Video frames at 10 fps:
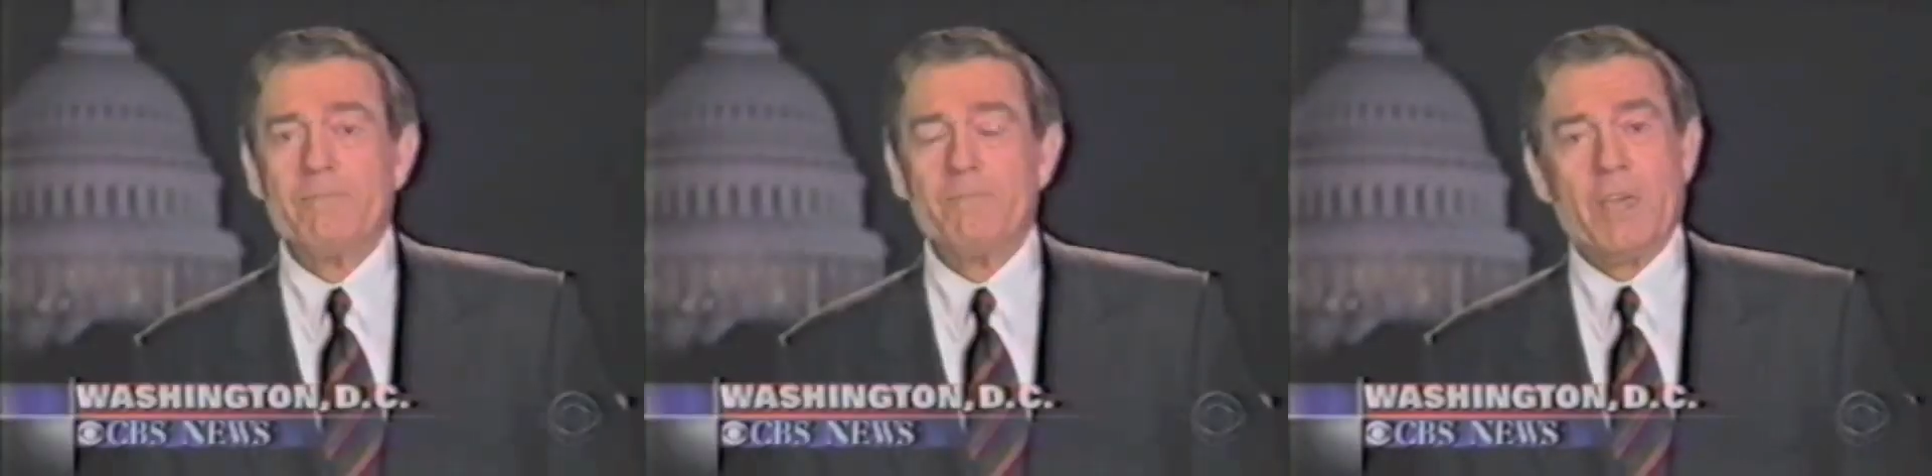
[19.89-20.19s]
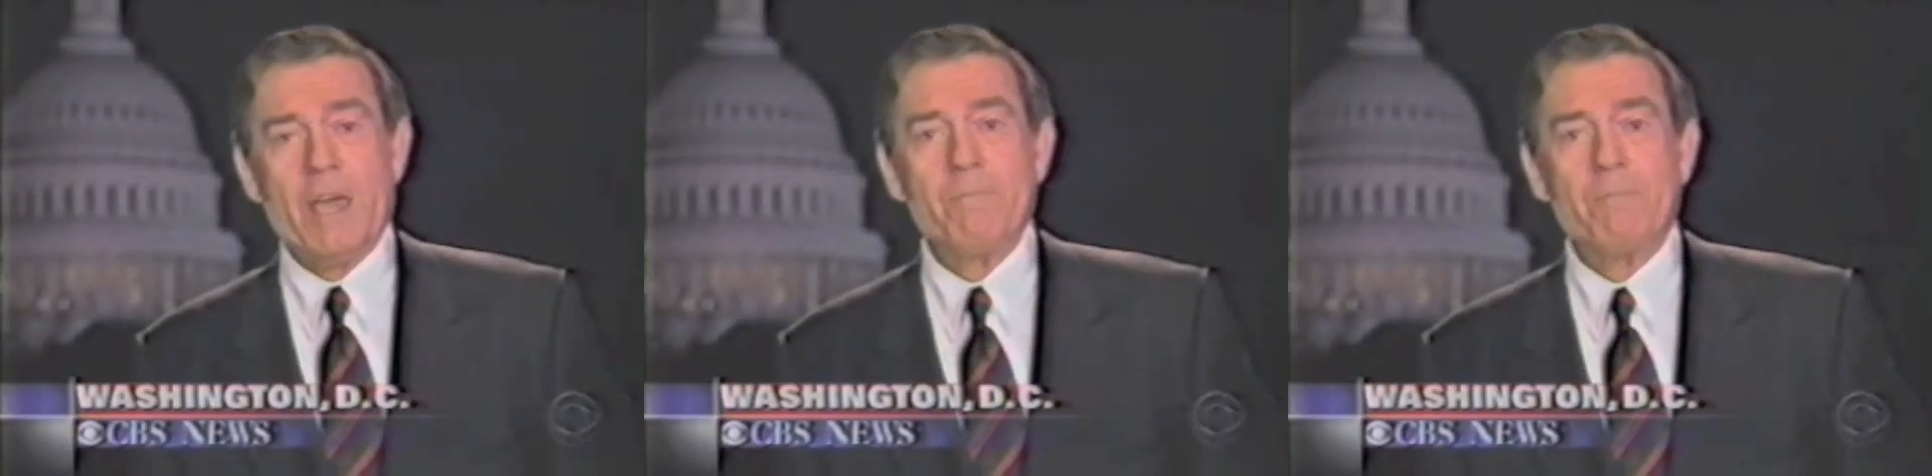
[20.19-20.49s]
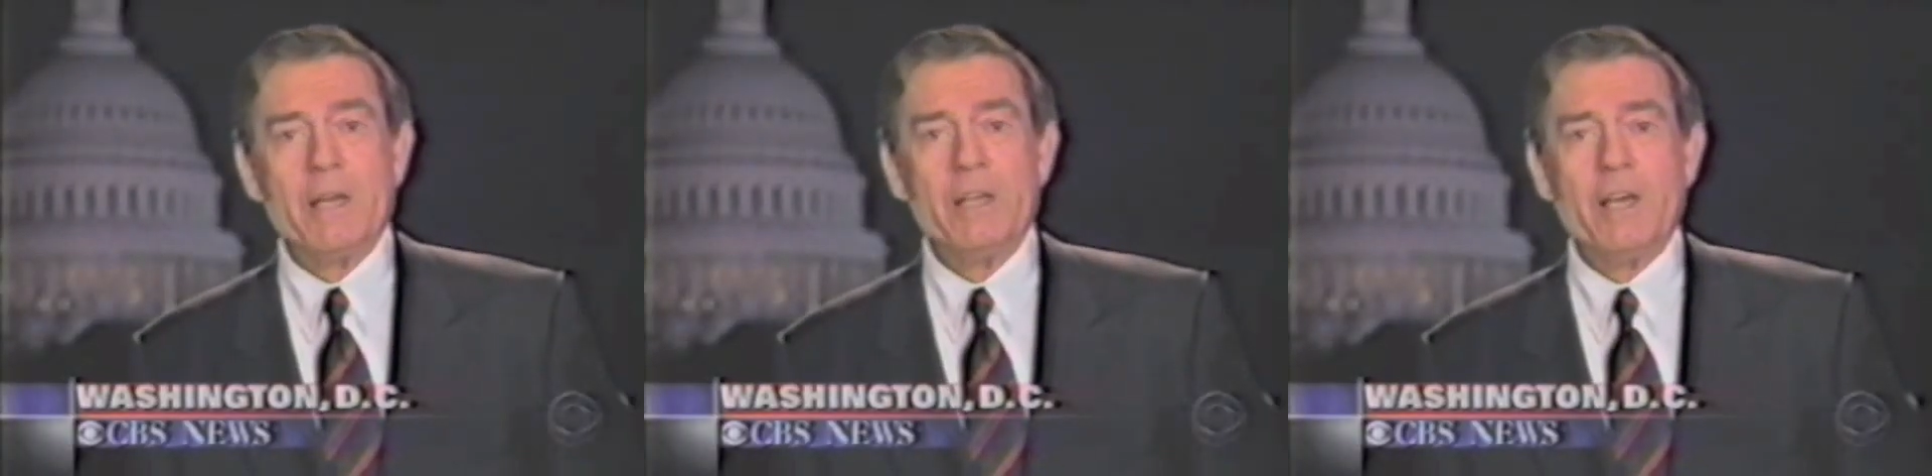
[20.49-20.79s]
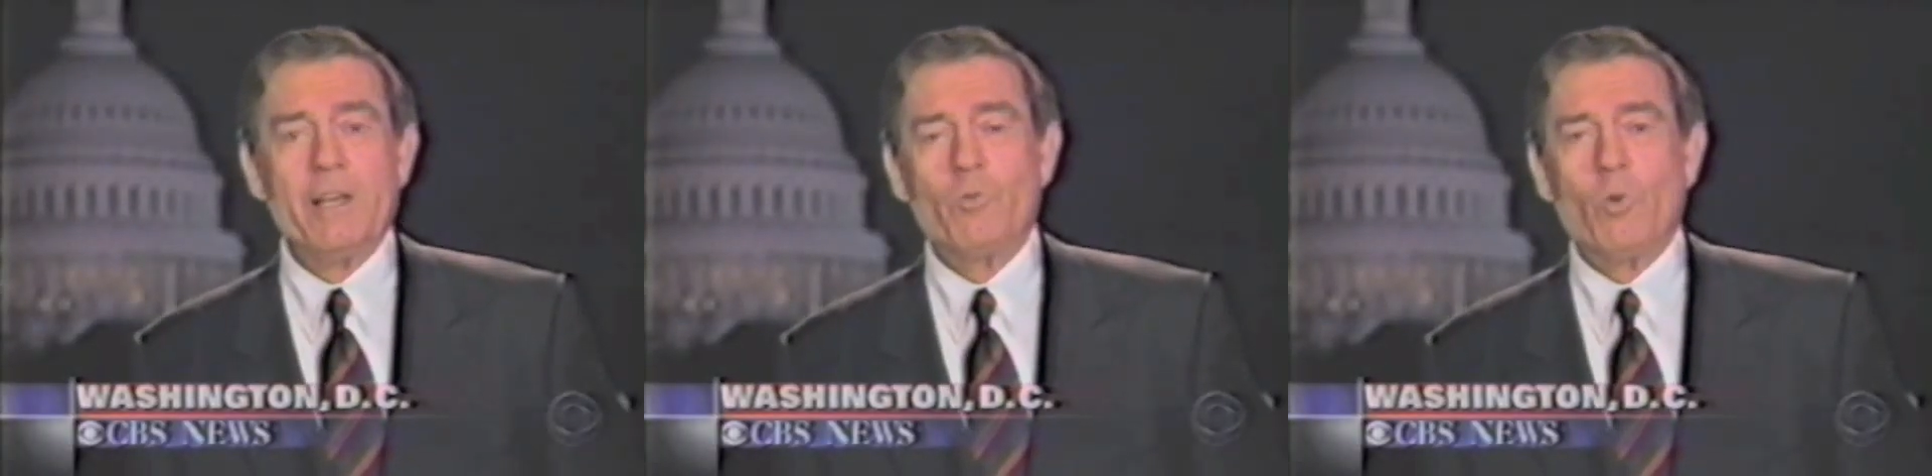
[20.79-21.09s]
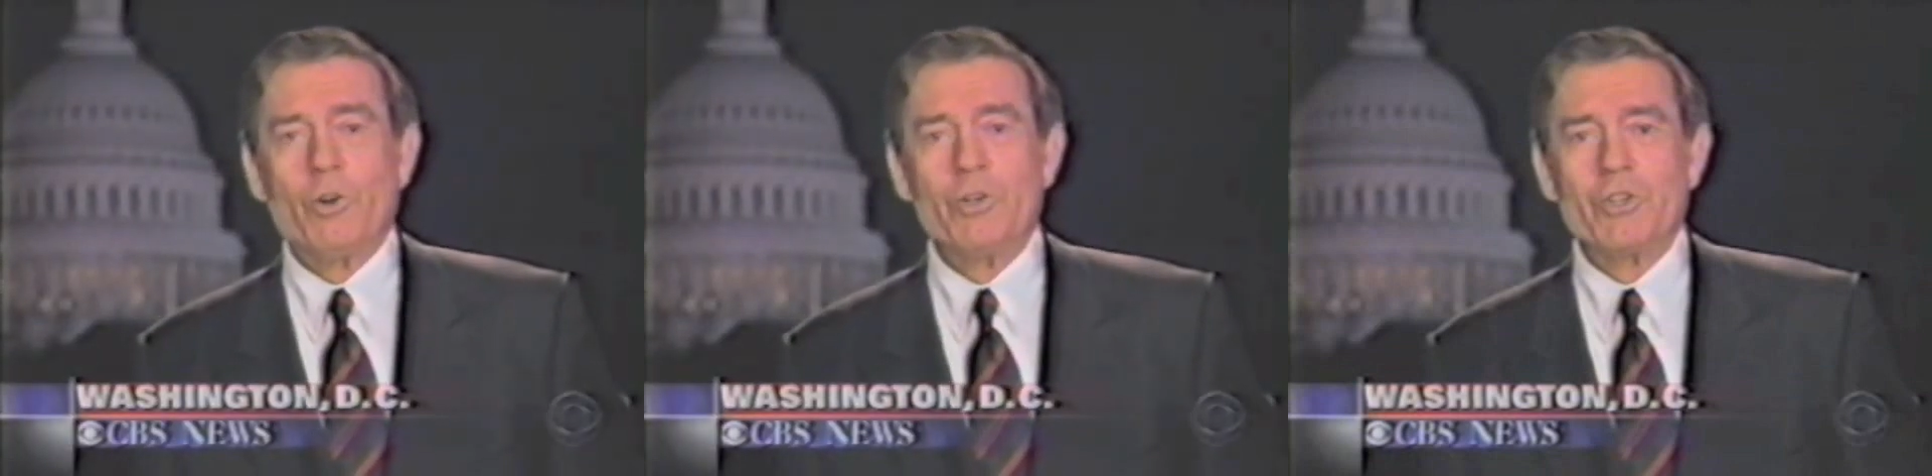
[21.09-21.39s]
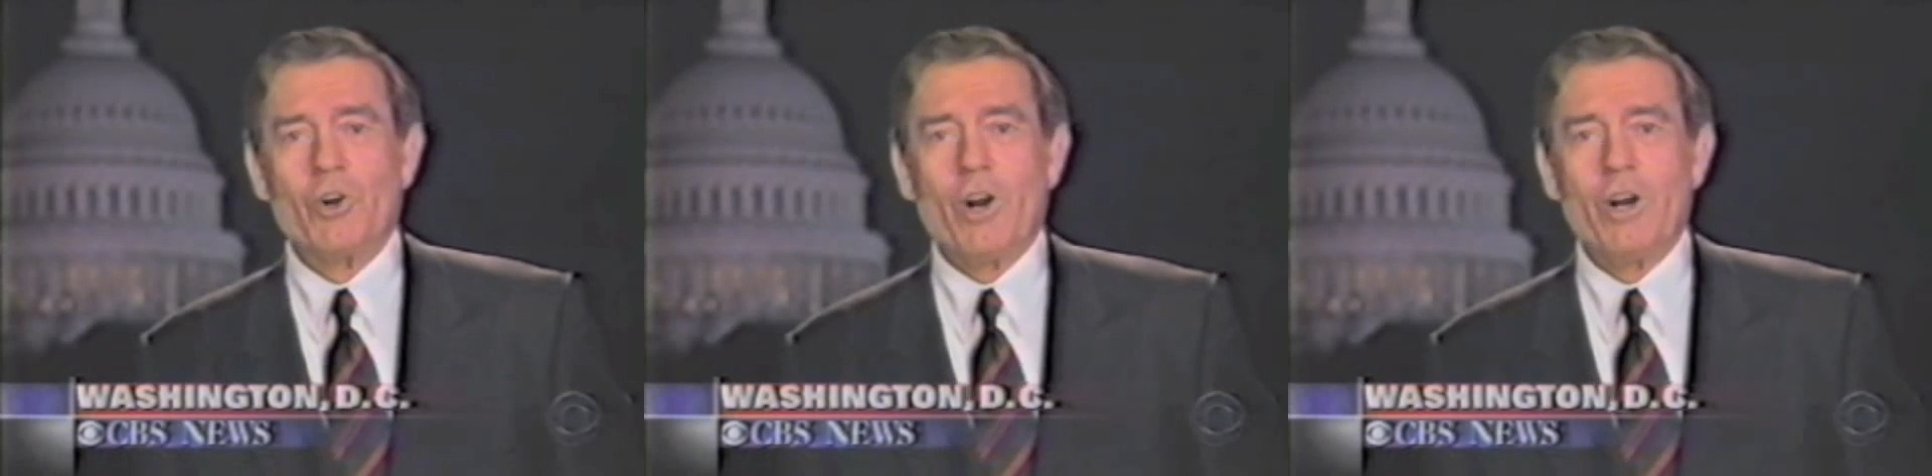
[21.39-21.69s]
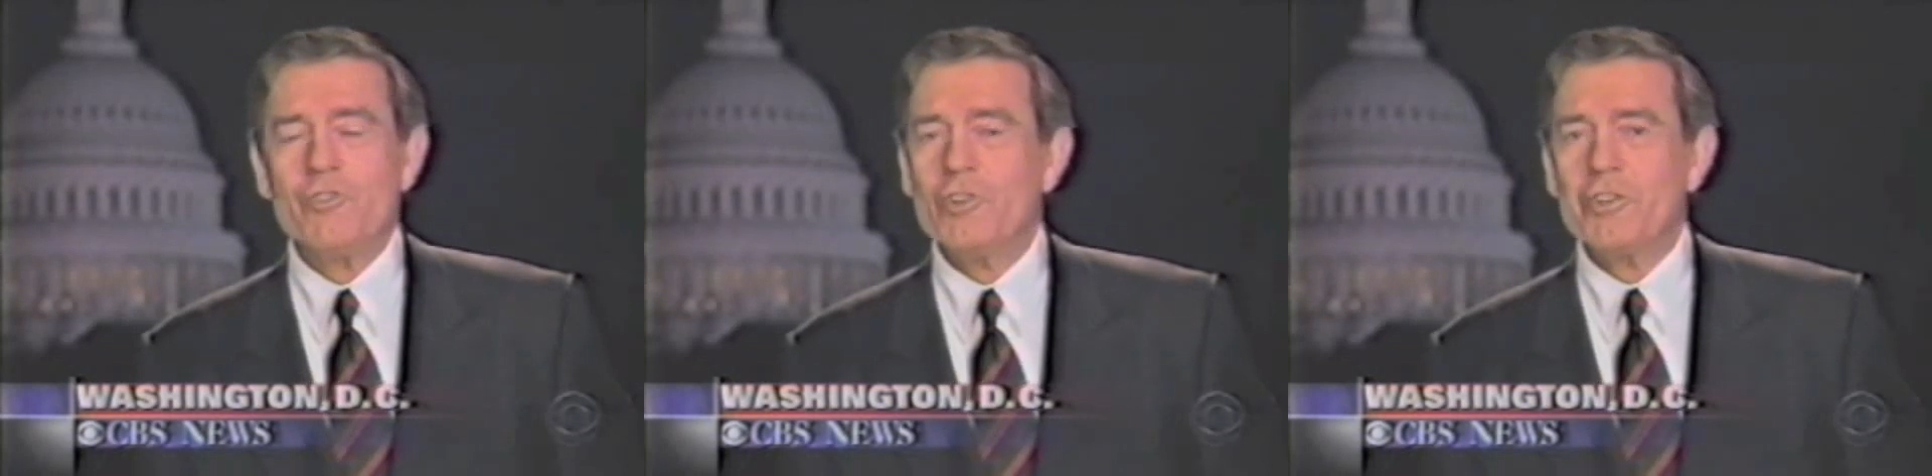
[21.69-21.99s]
campaign headquarters
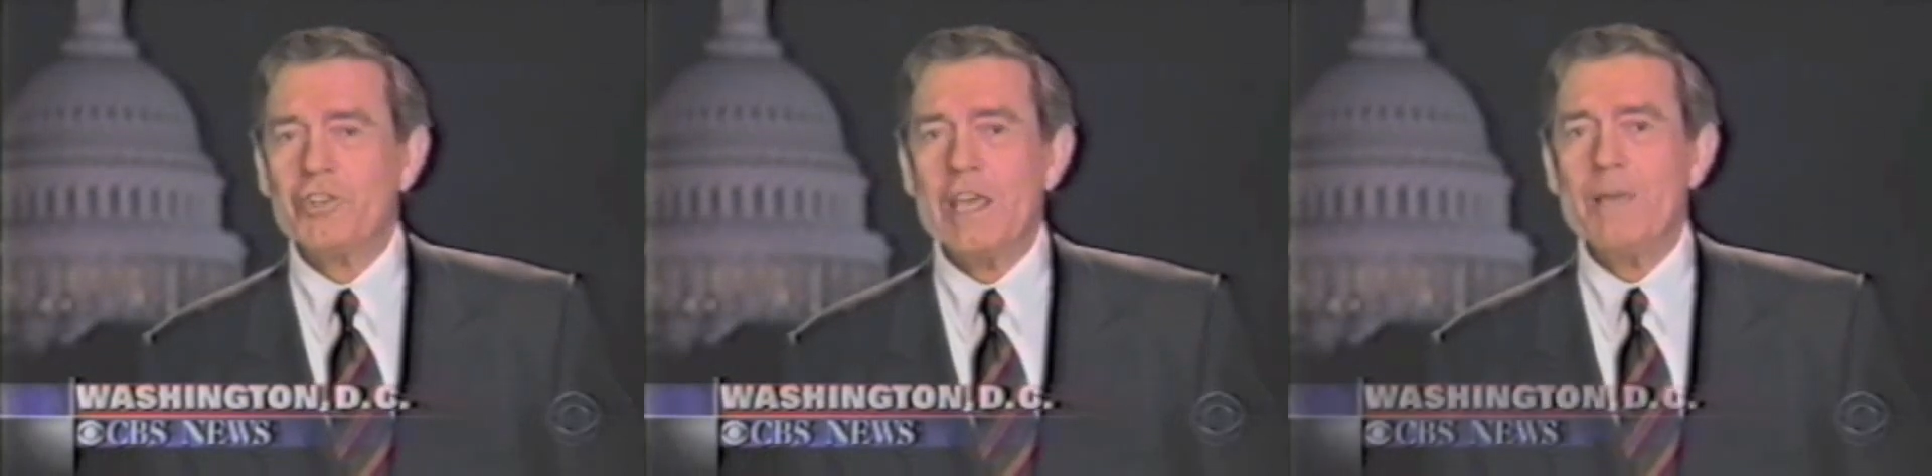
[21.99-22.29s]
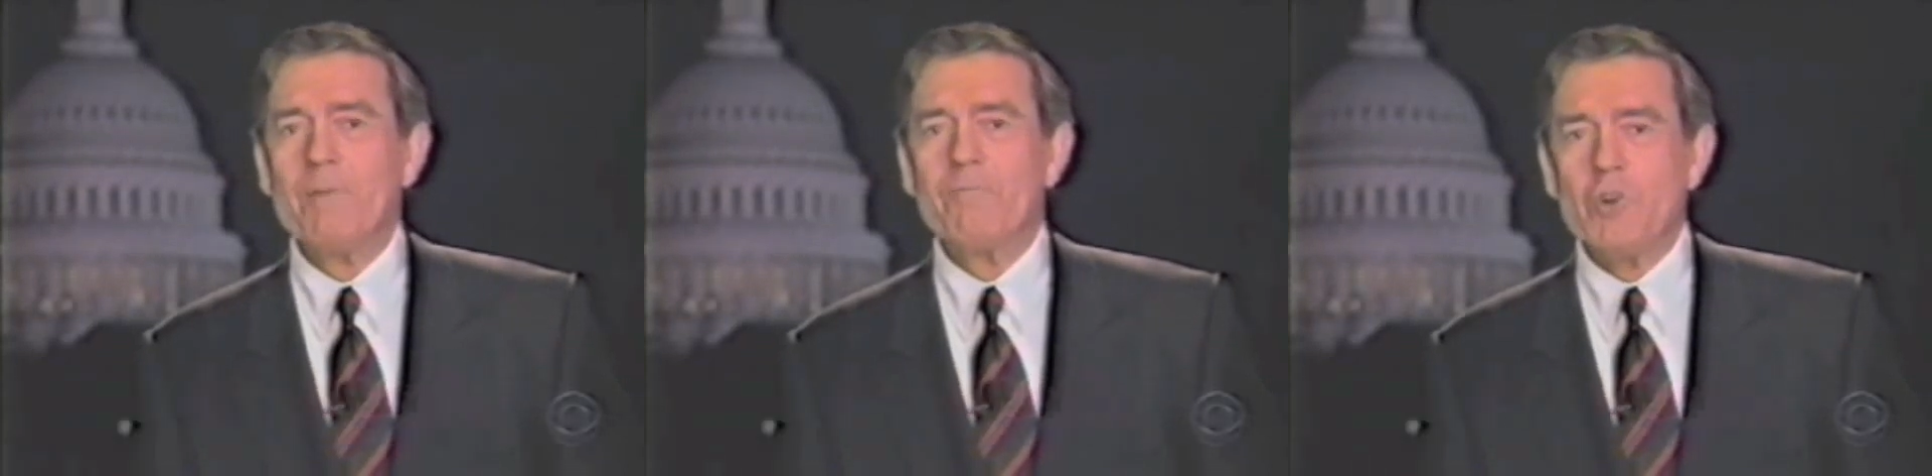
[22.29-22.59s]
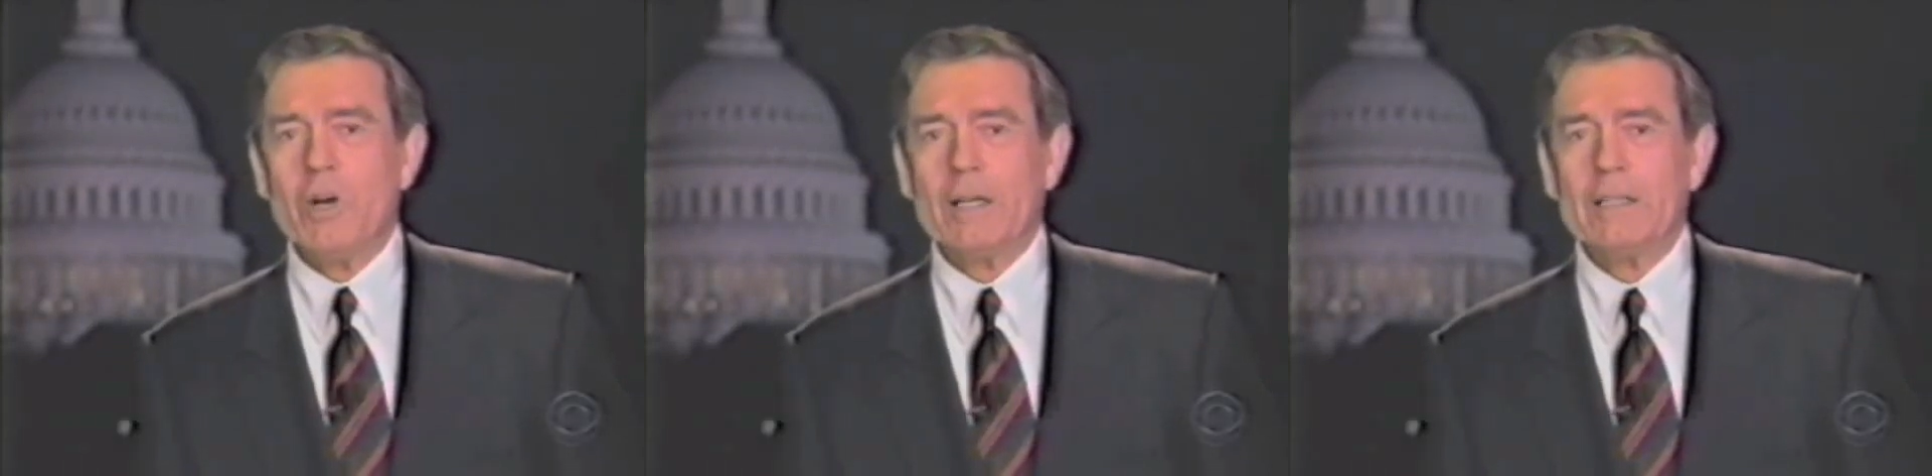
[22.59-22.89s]
are just a heap of junk.